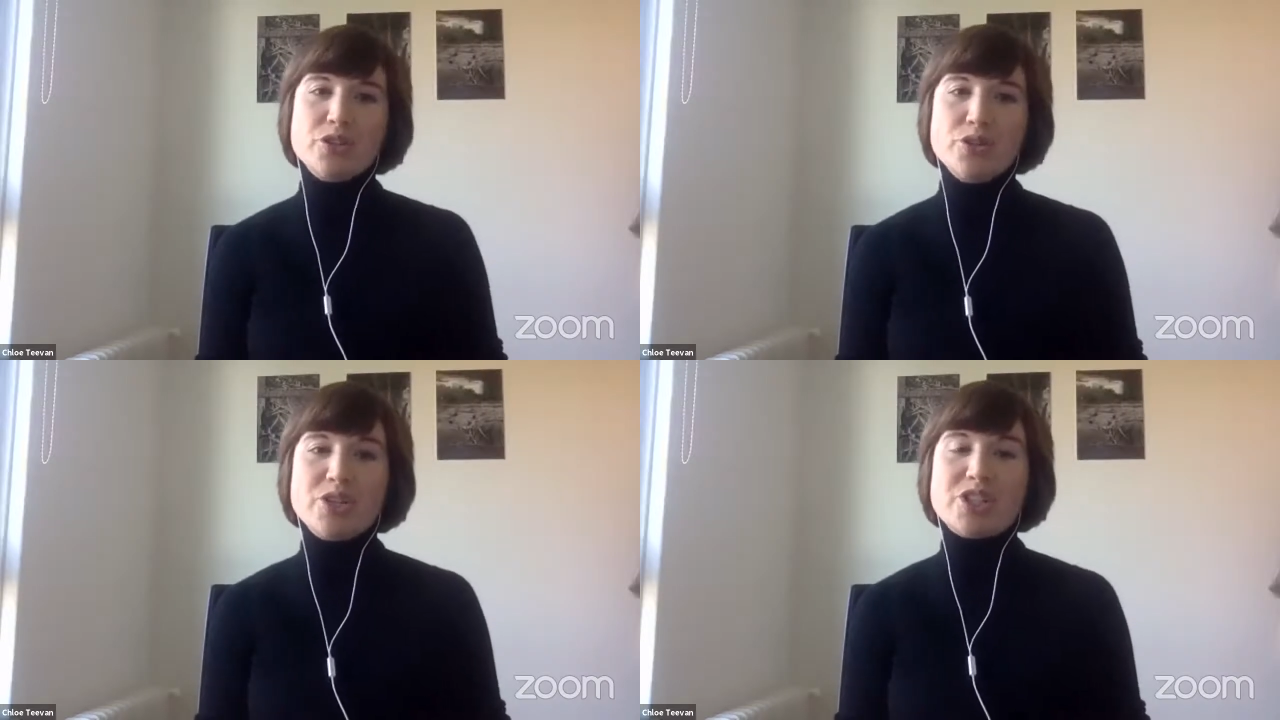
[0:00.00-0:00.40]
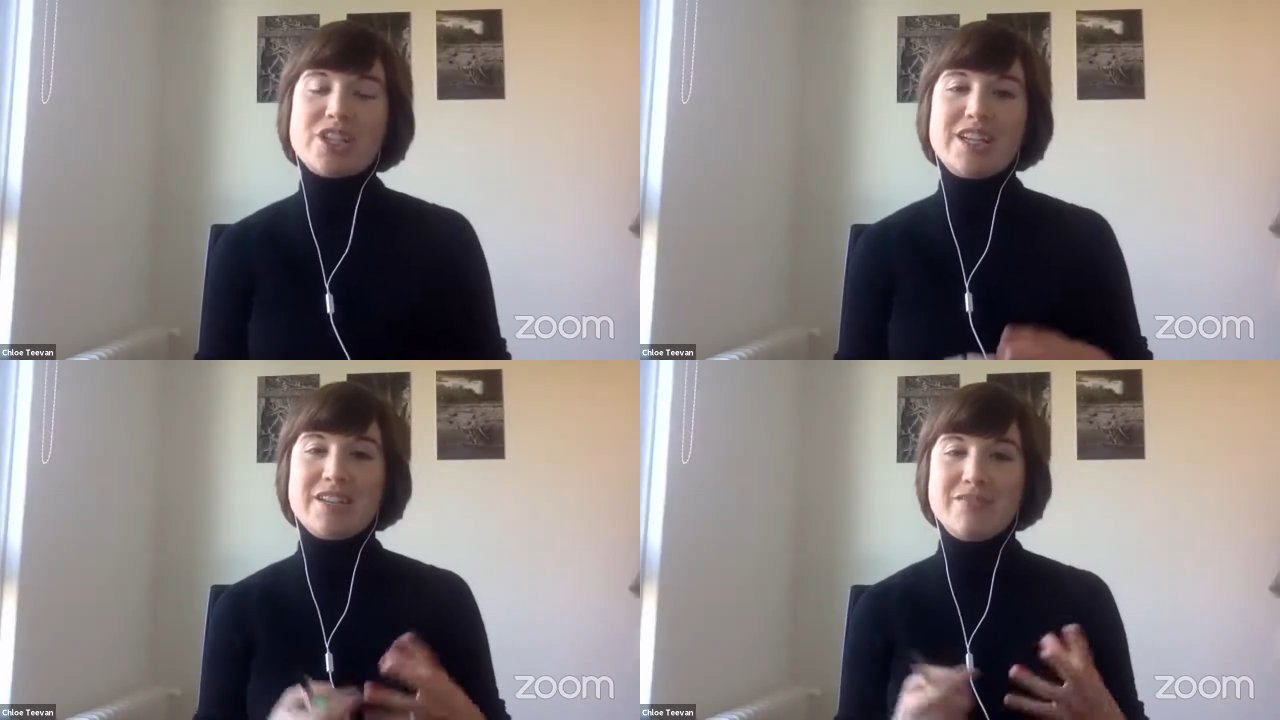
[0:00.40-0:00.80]

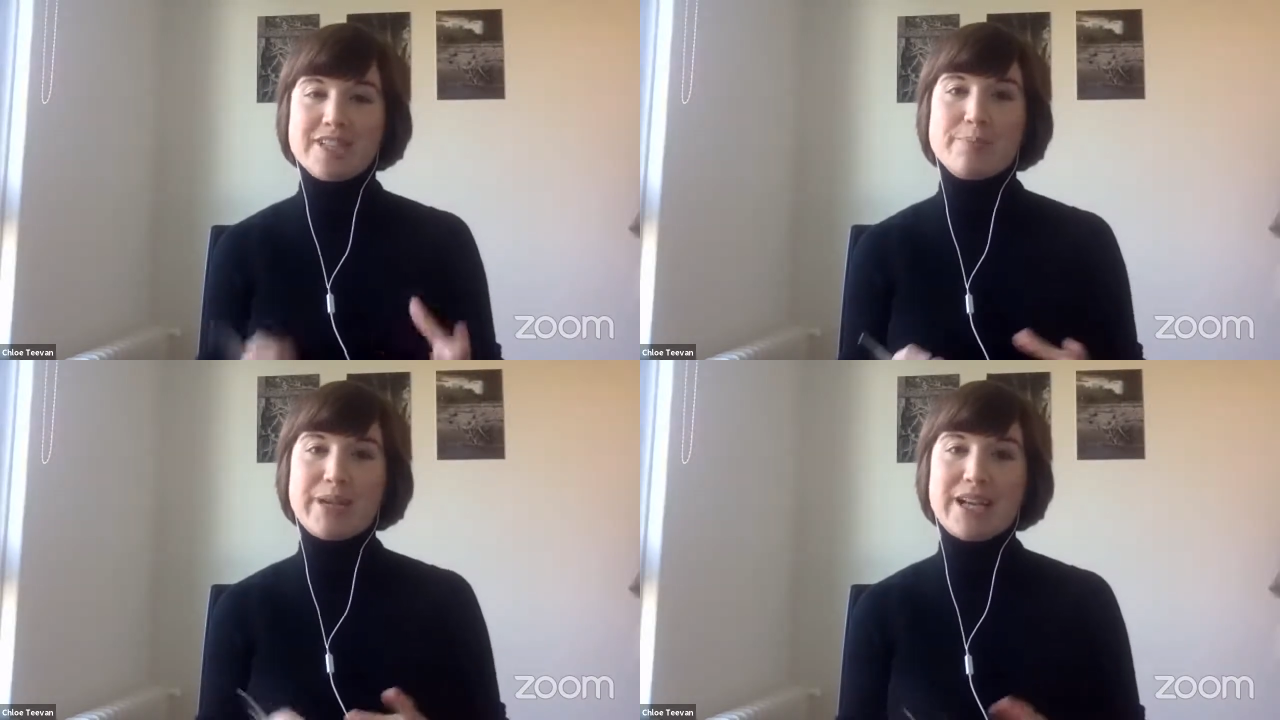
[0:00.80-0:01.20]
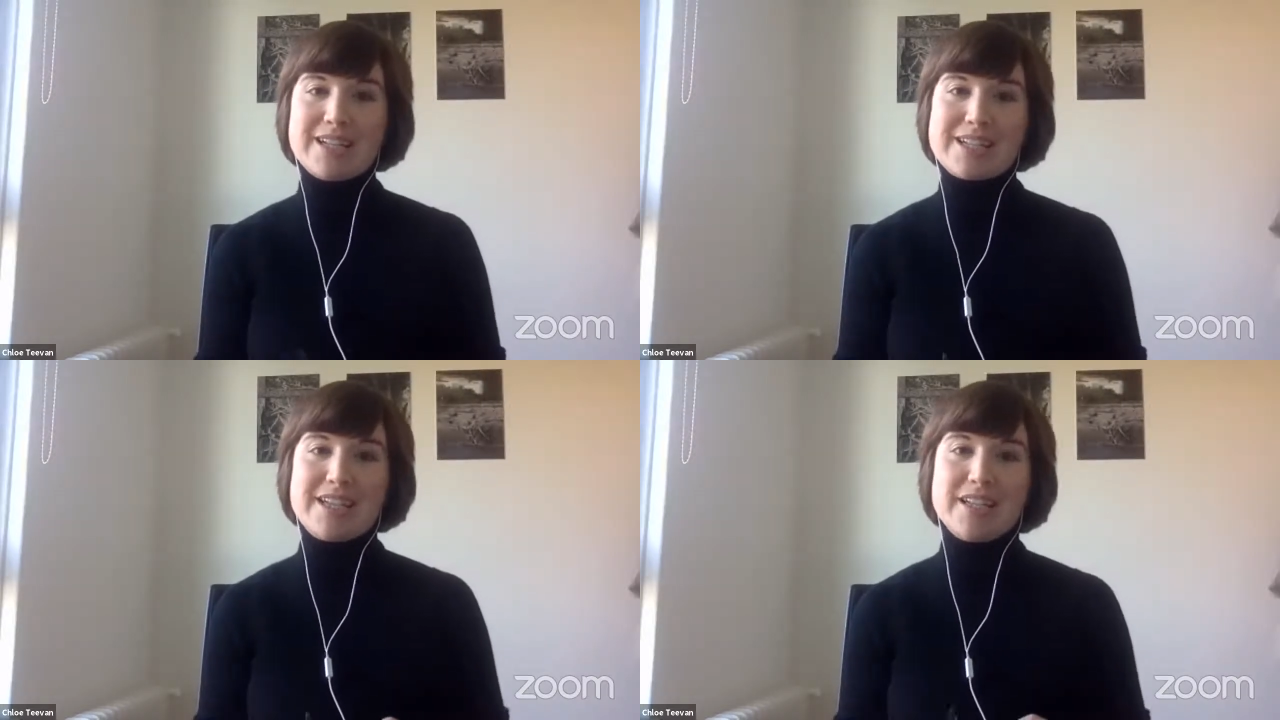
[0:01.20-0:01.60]
unity and
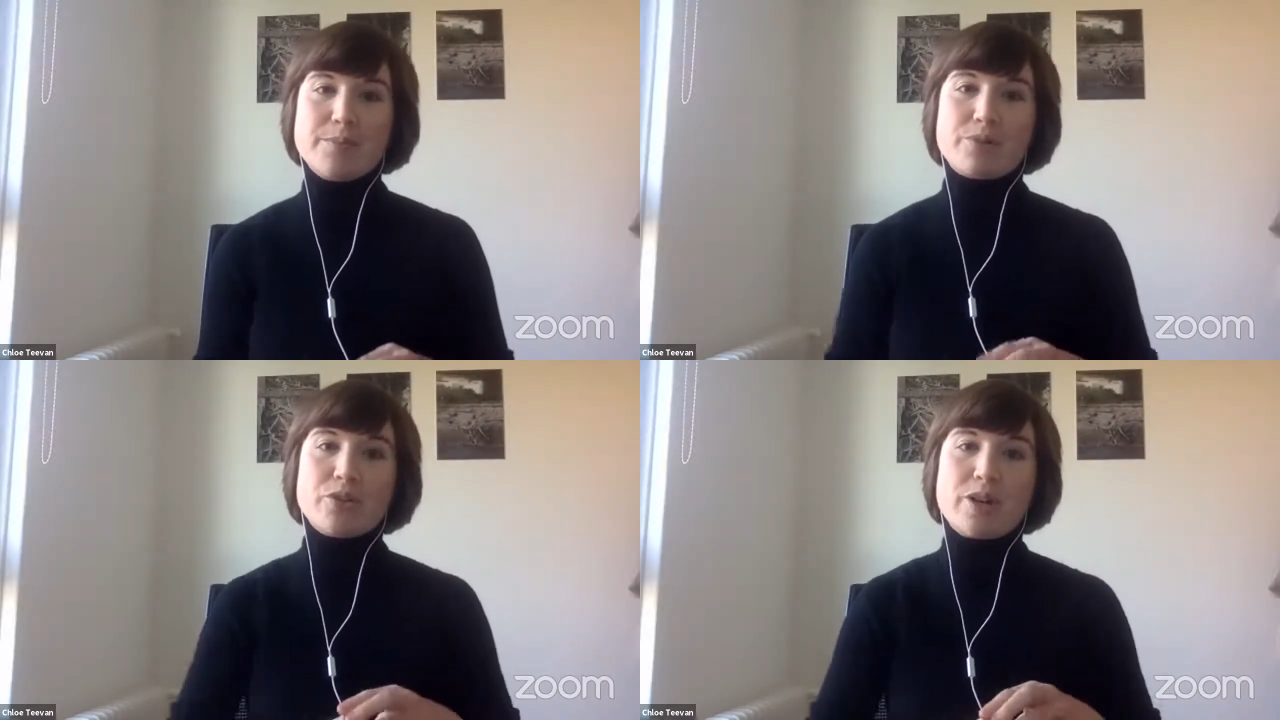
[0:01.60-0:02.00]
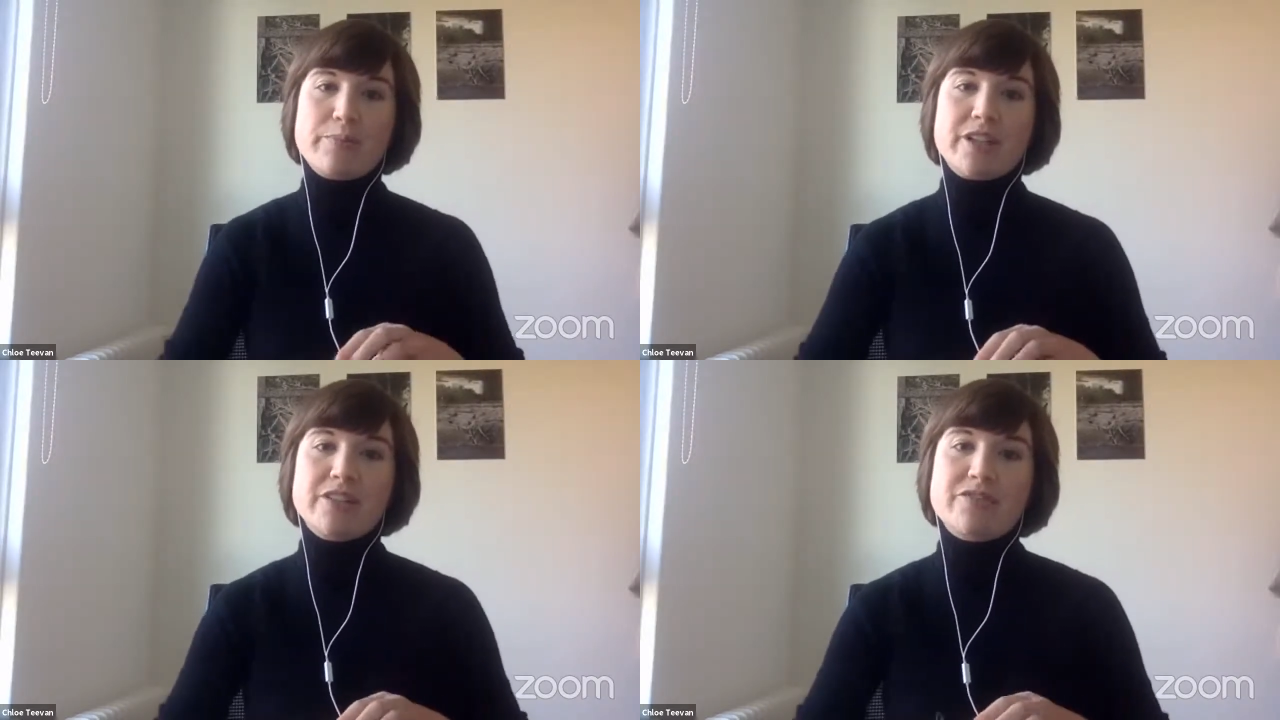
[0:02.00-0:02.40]
visibility in the
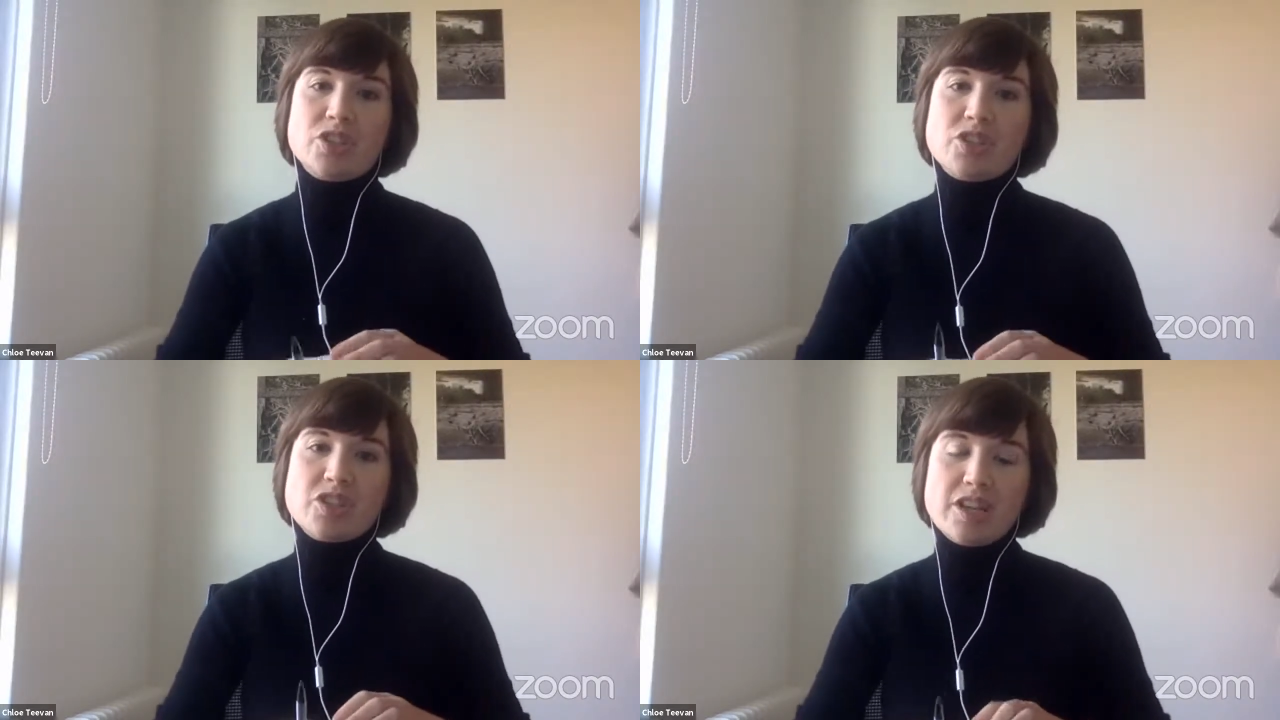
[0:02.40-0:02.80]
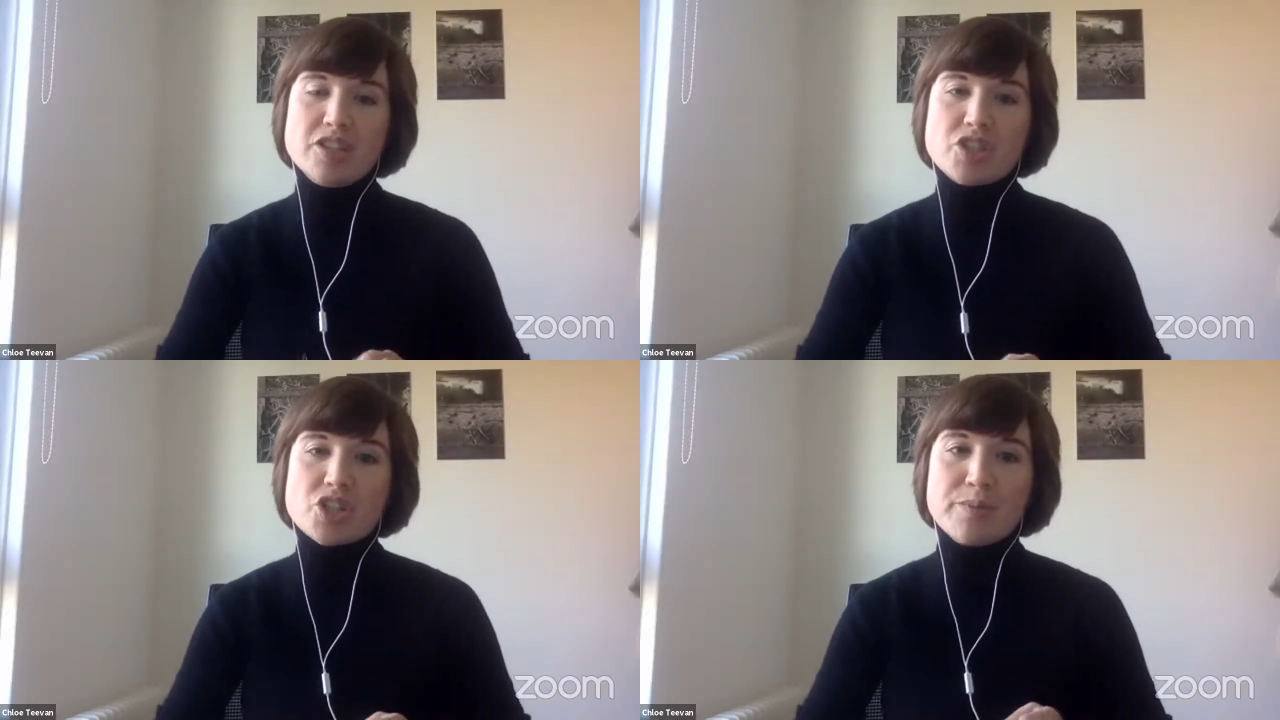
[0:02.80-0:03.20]
programming of this
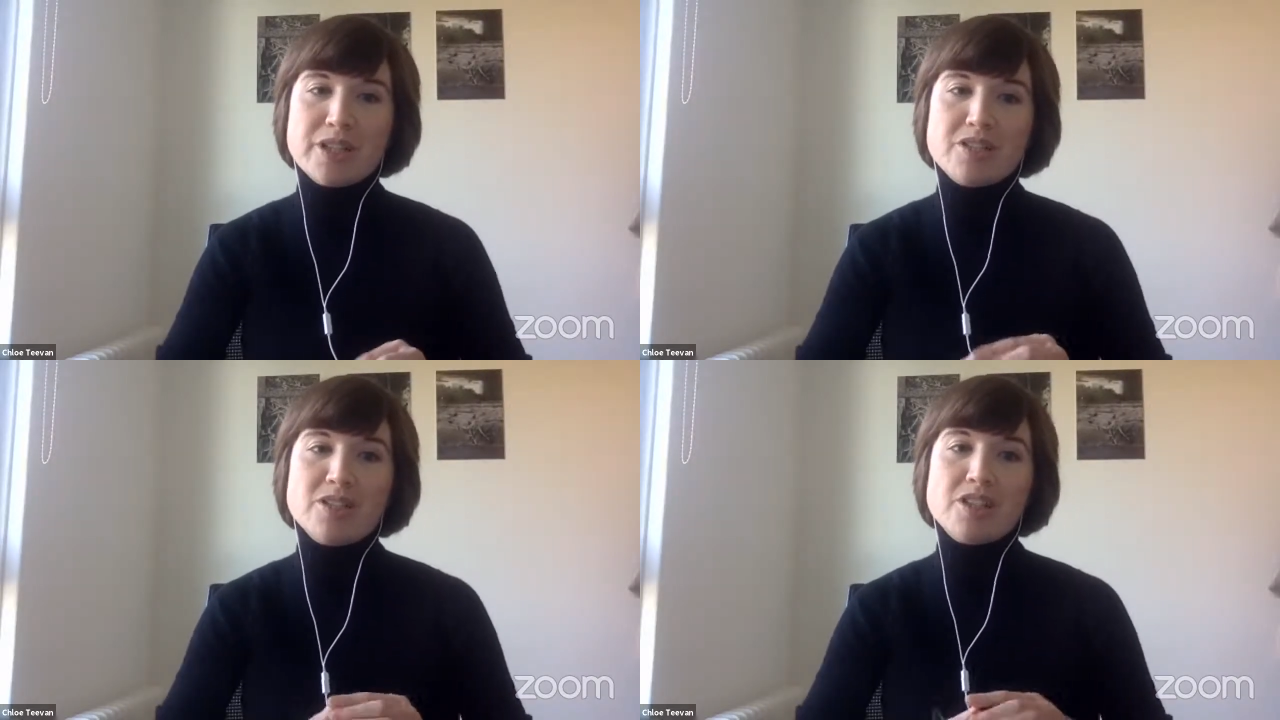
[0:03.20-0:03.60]
instrument,